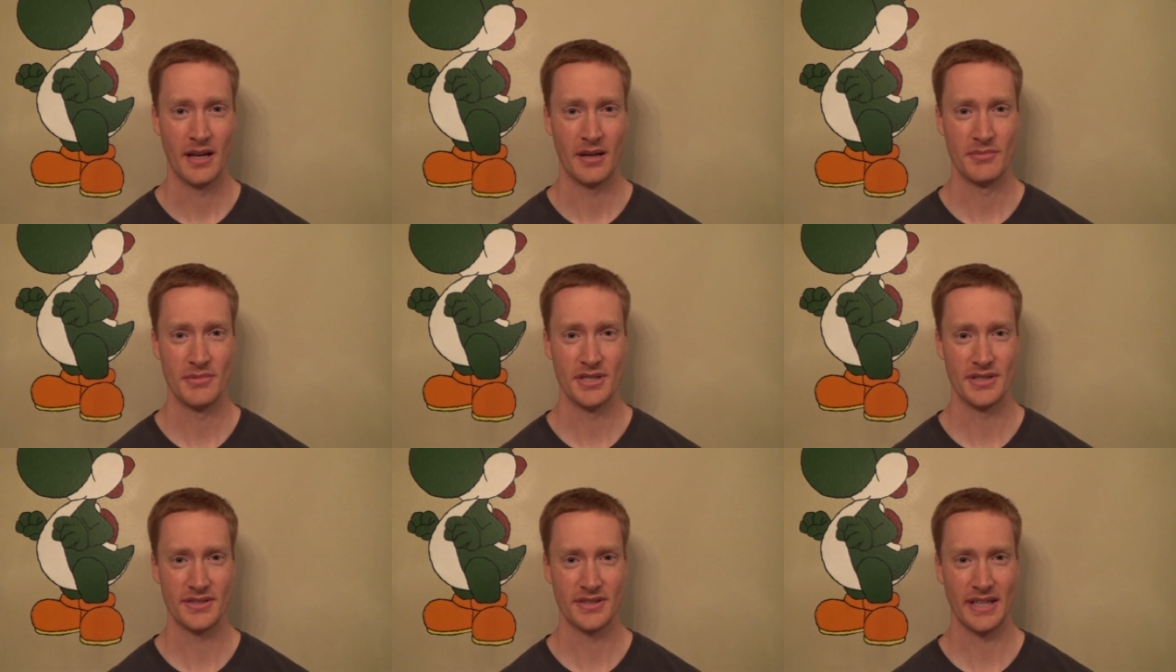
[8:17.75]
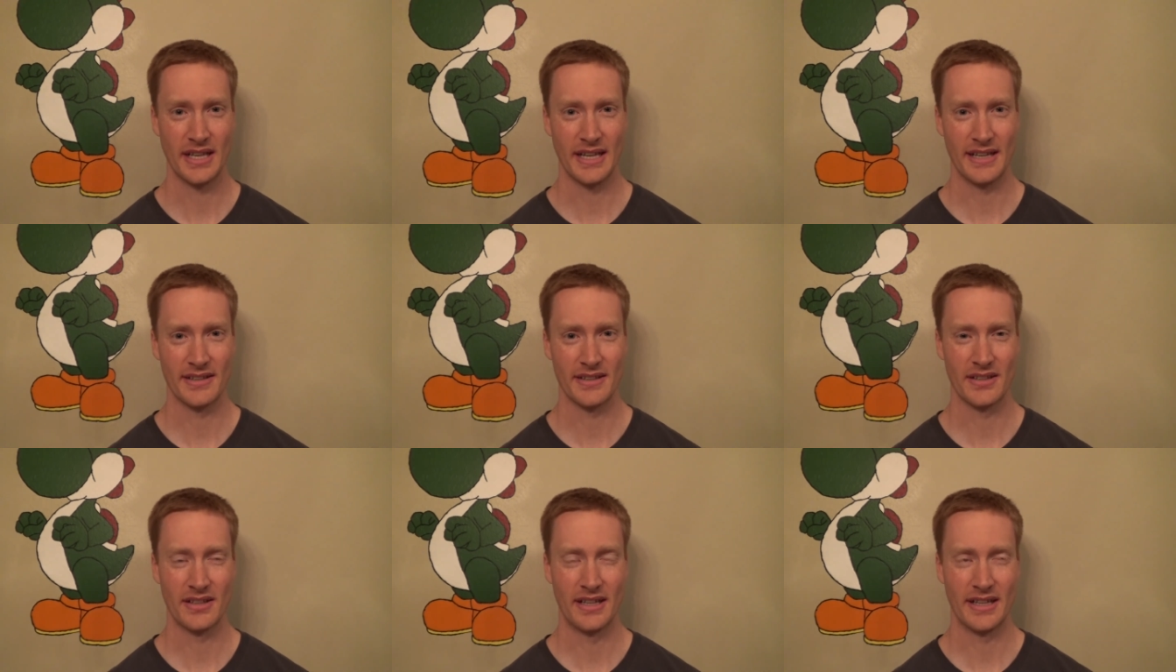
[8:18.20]
I'm just
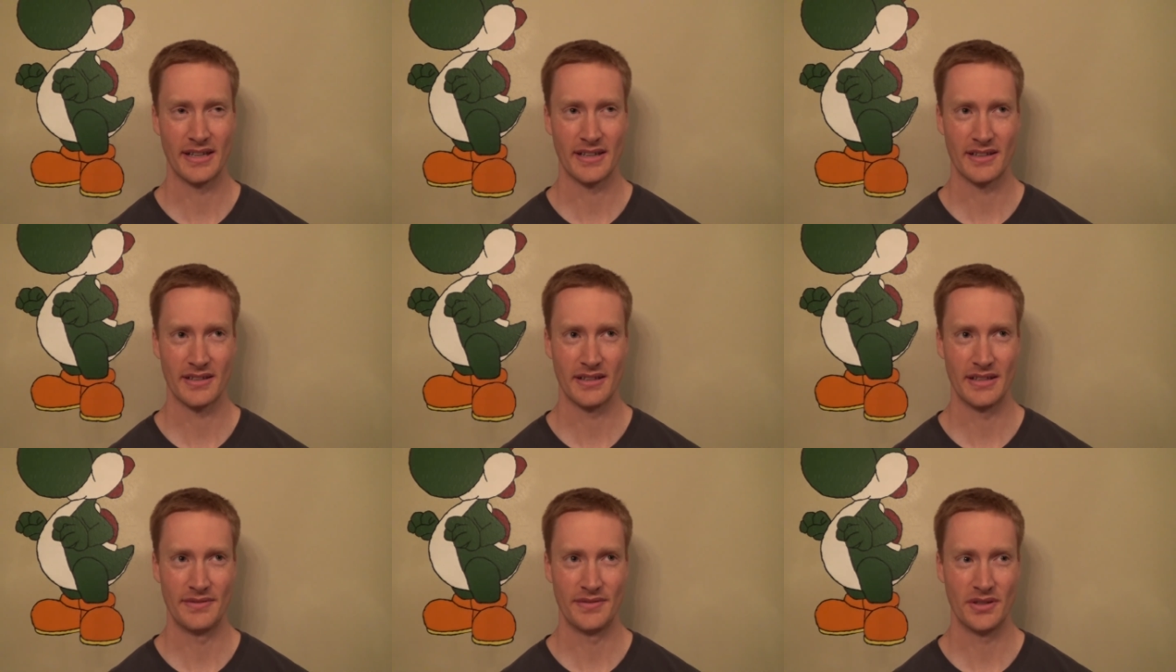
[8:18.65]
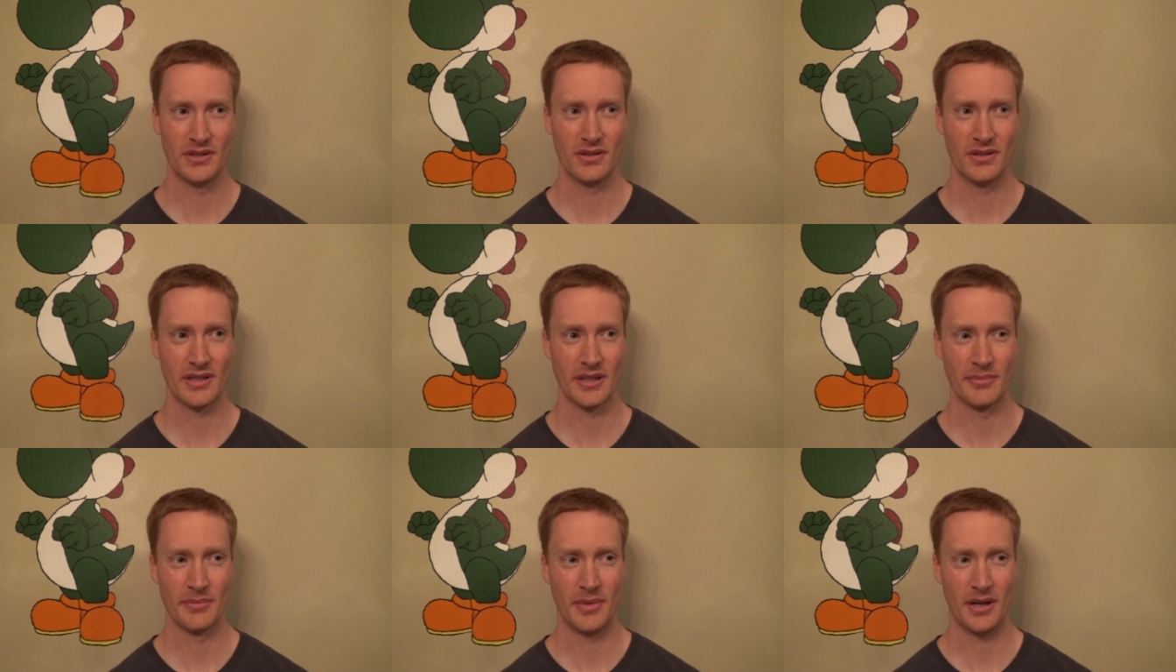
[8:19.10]
saying, like, if you
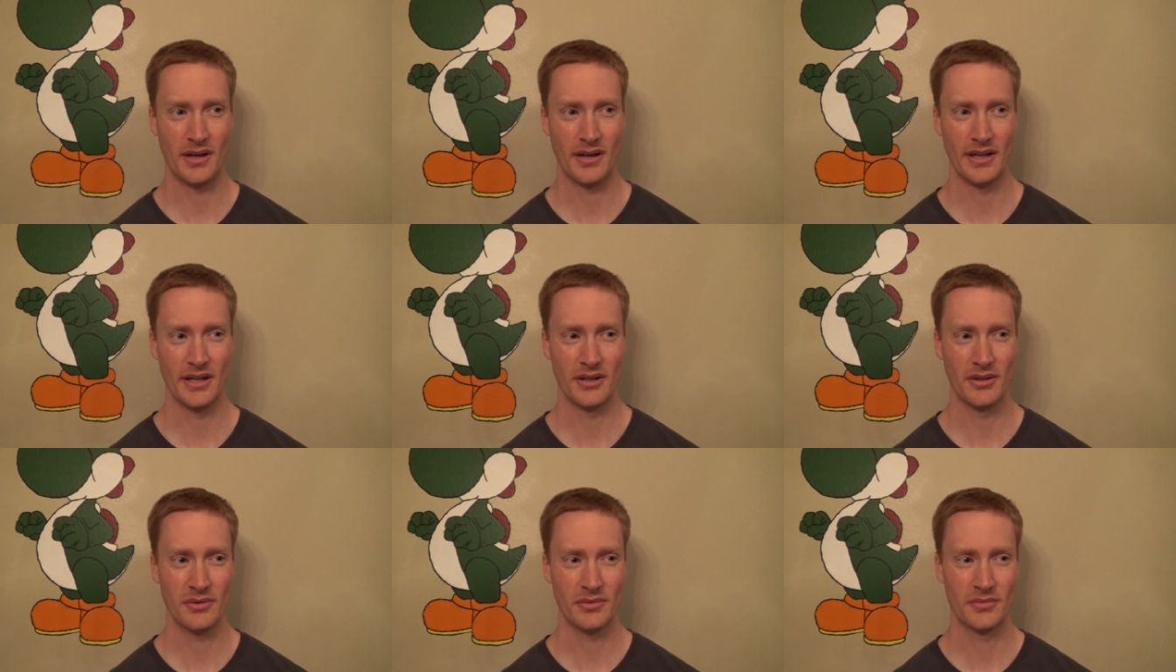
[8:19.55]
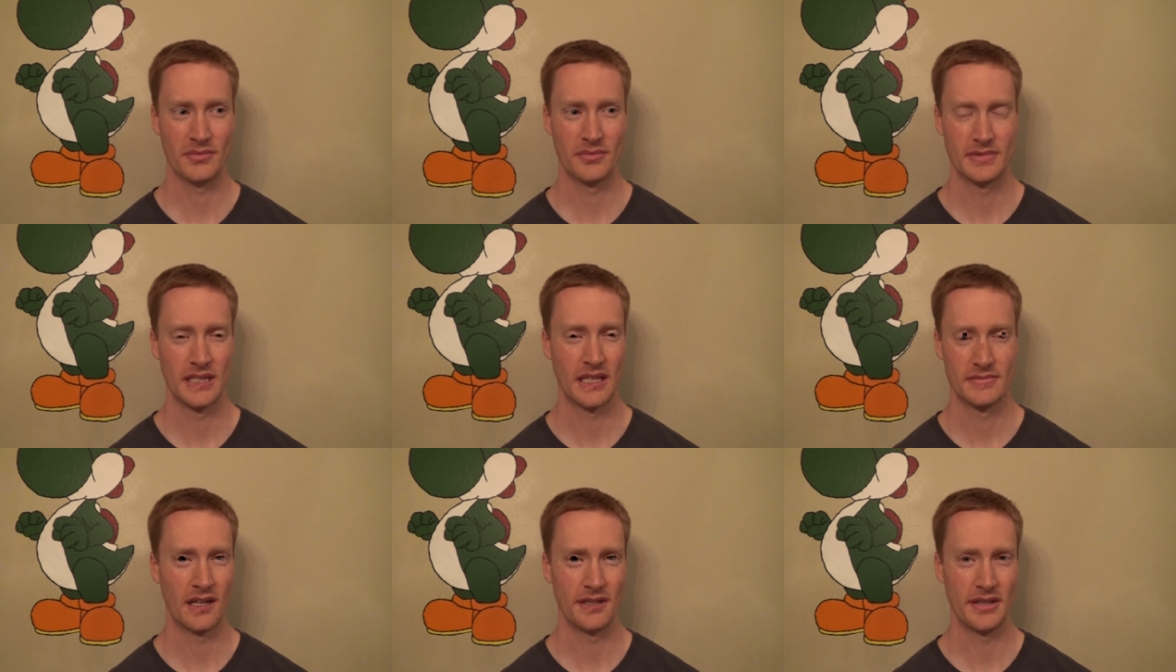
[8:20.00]
look at Mario,
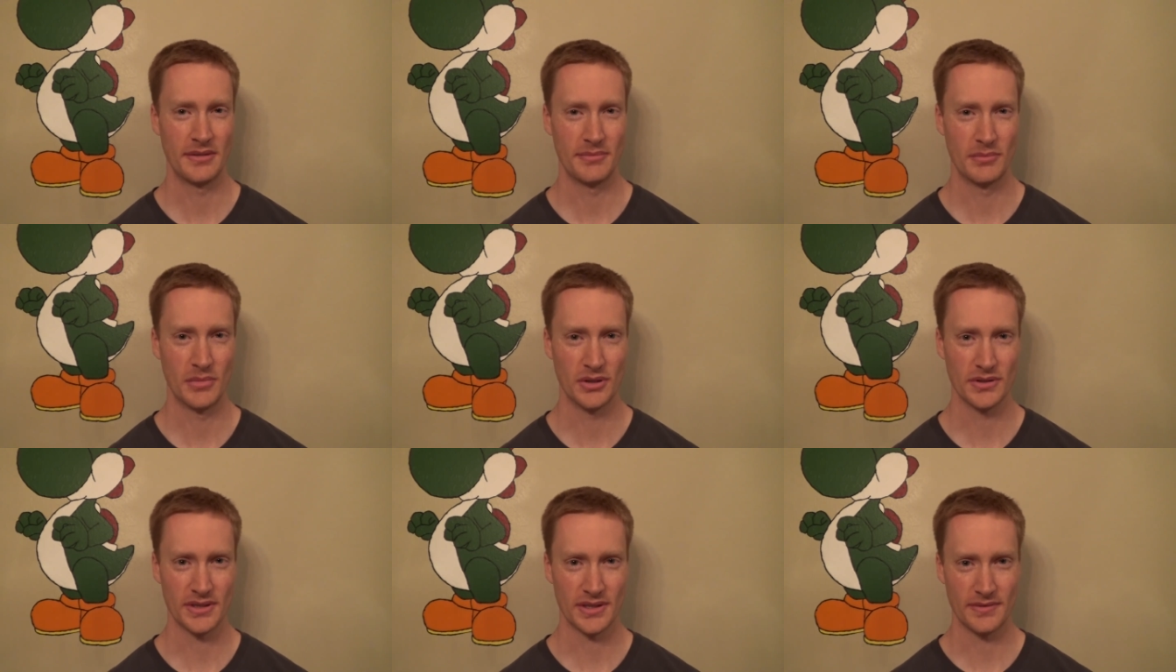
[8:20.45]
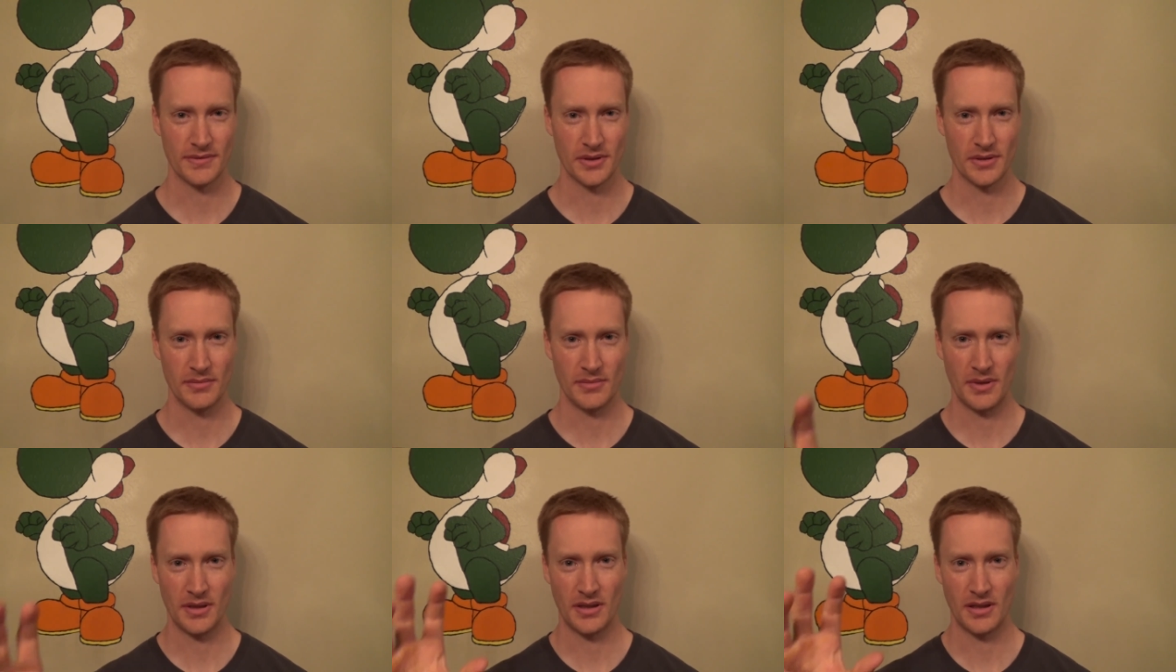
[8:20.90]
most of
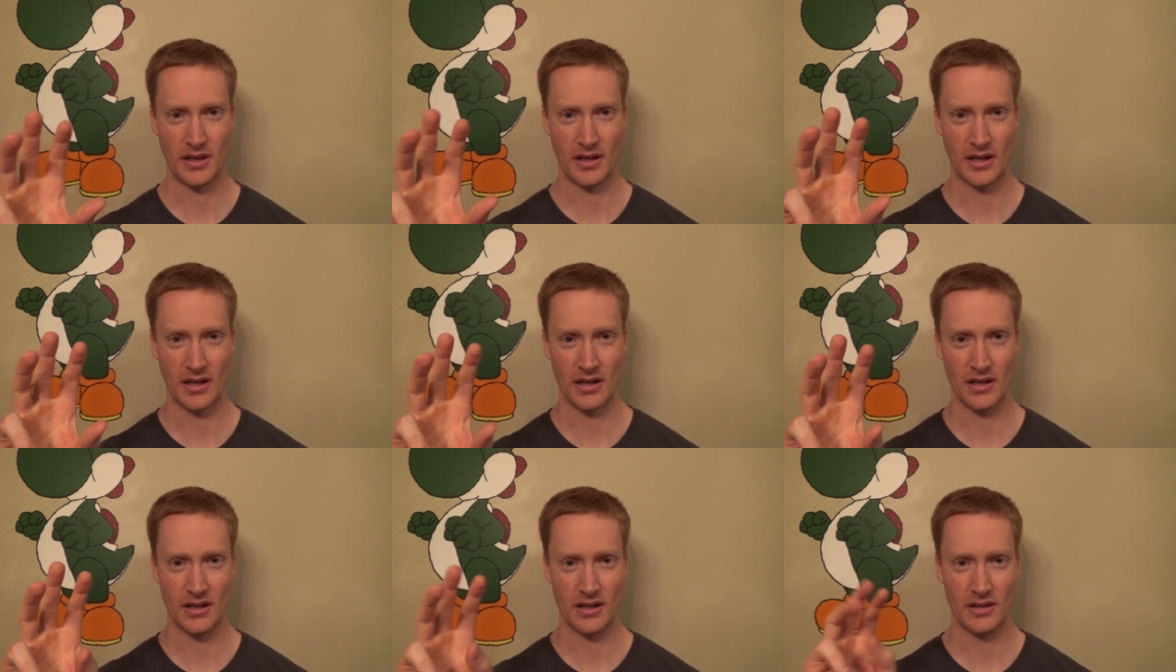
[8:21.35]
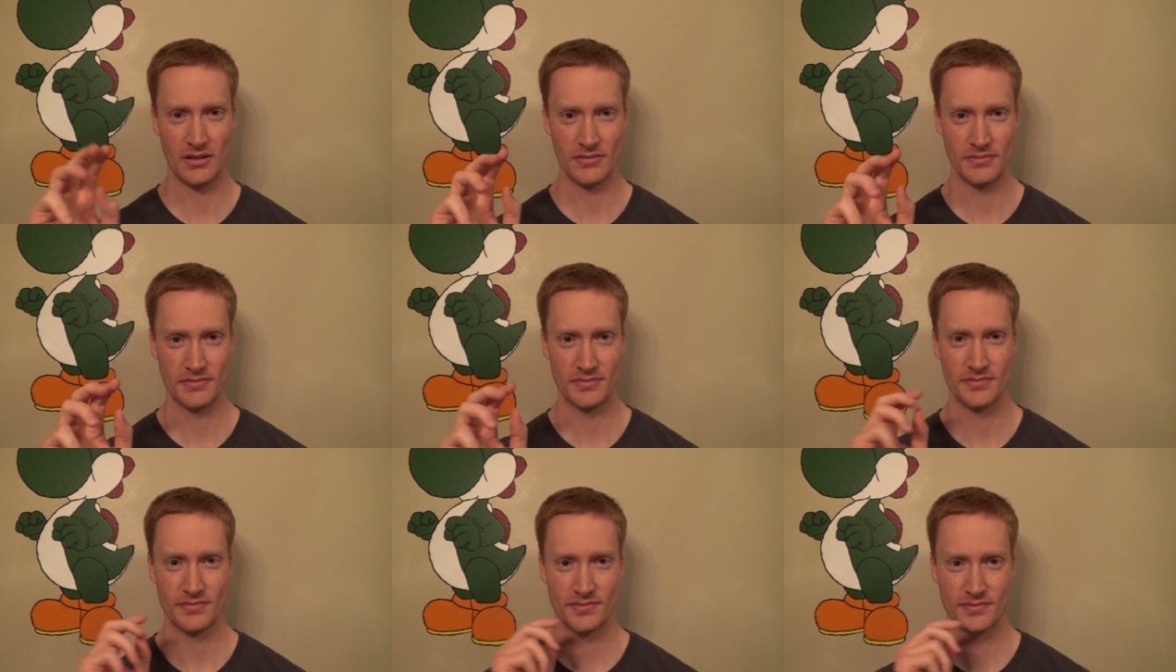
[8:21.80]
them are all